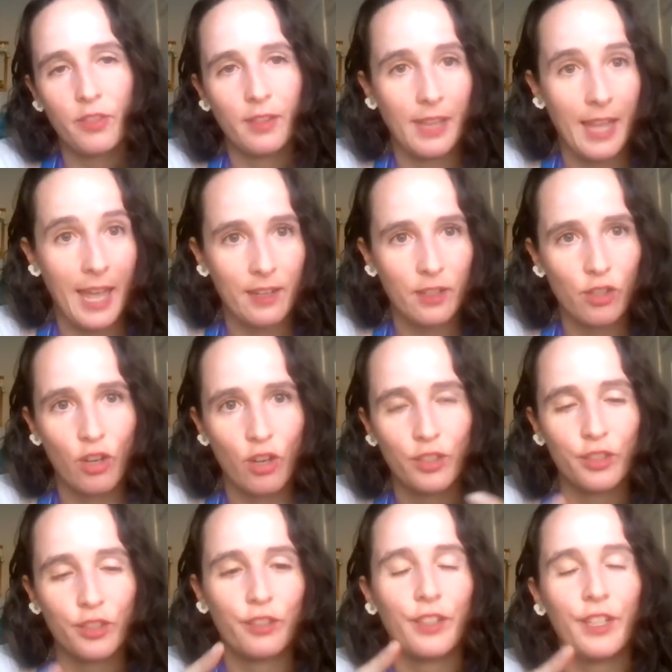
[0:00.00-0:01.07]
land
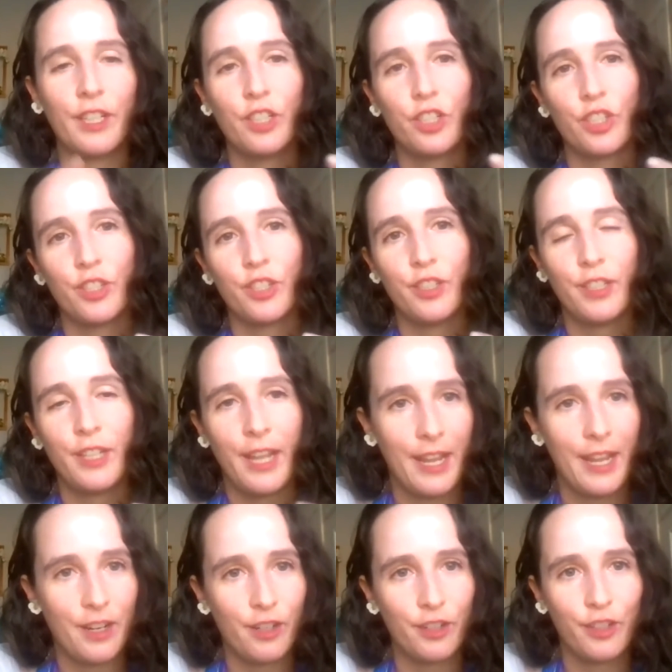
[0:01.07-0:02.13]
conservation,
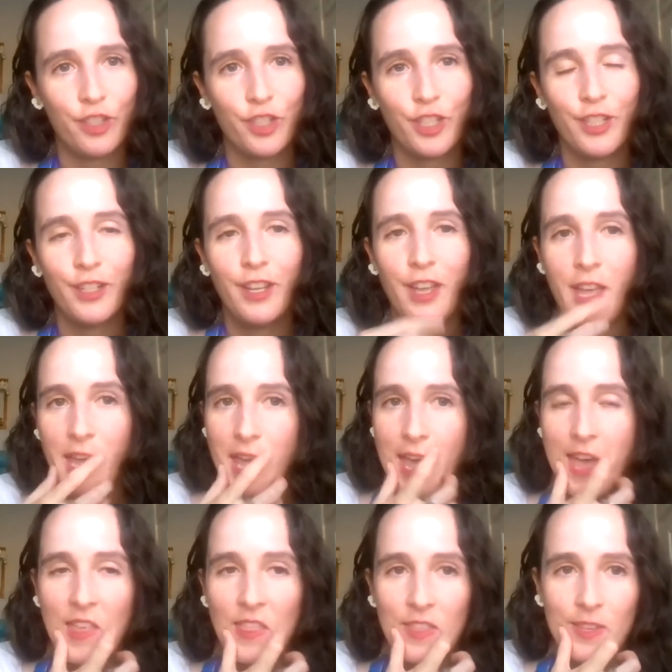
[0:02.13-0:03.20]
energy,
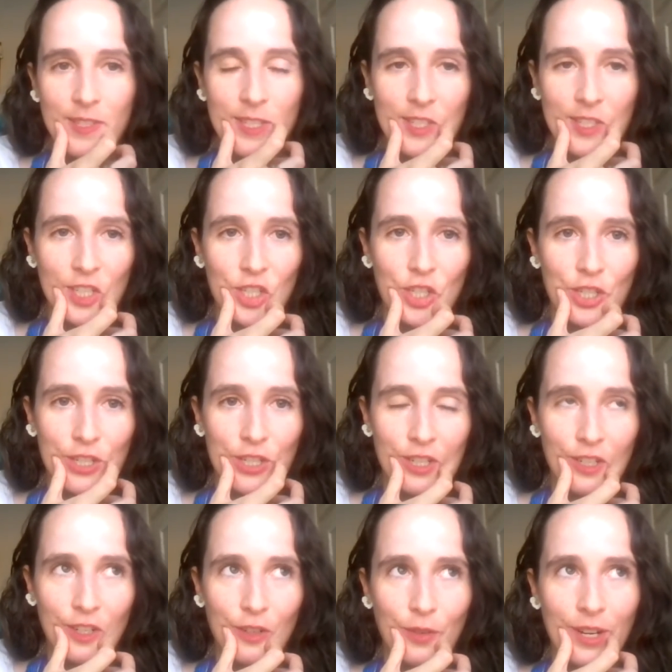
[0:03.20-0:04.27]
and this is such a
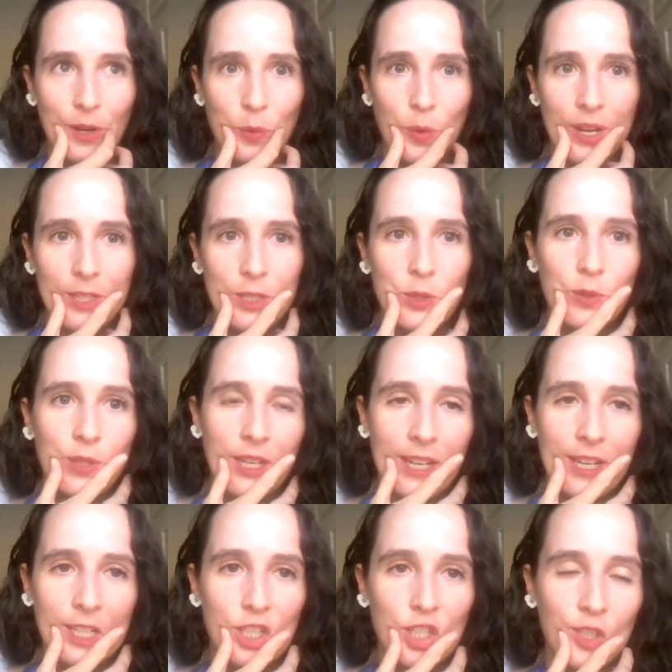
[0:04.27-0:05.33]
great way to
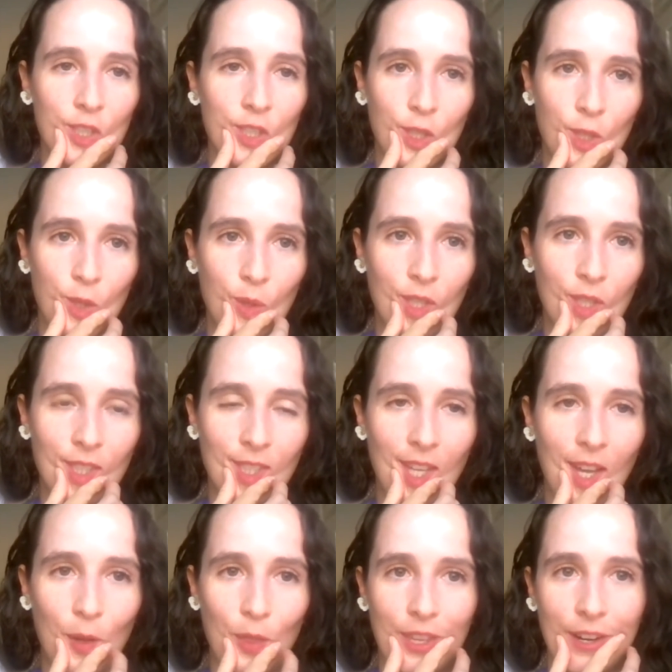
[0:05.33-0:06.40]
engage the students
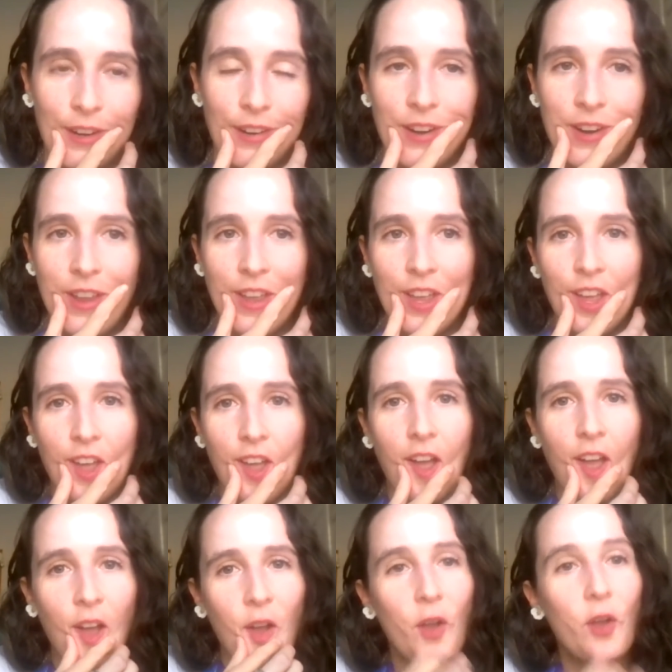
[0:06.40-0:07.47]
out there.
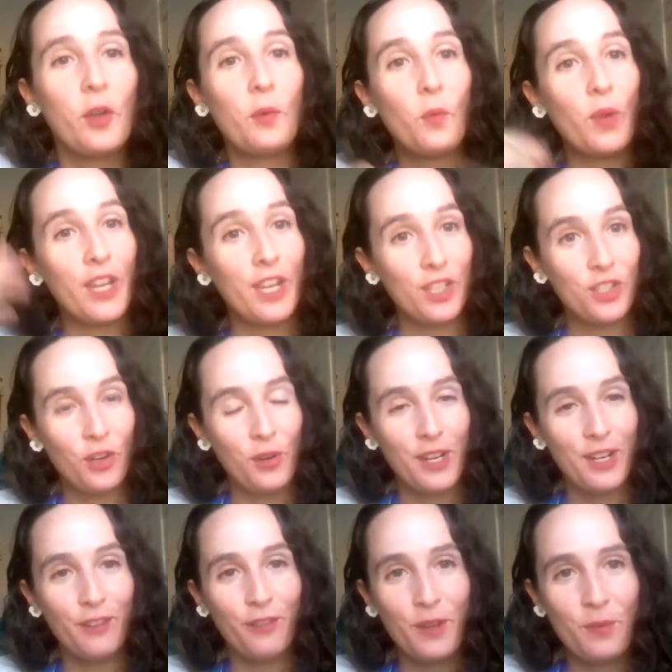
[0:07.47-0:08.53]
Could we join
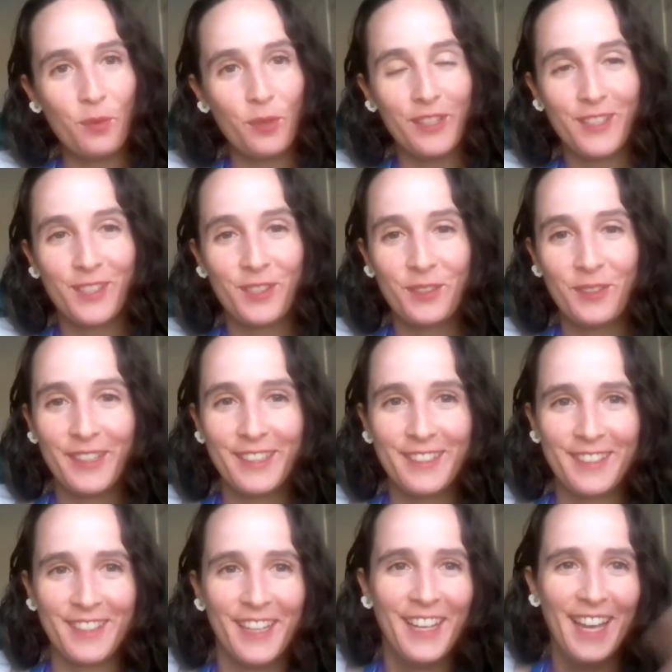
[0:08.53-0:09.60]
if we weren't
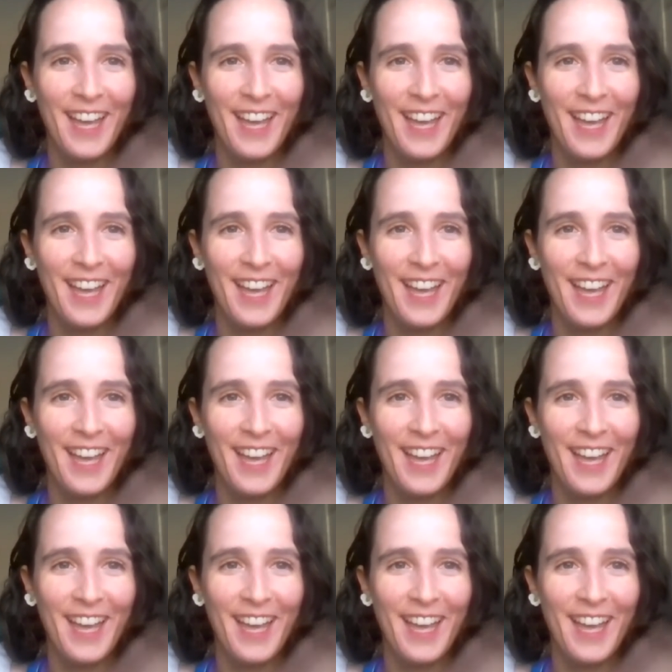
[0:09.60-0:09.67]
students?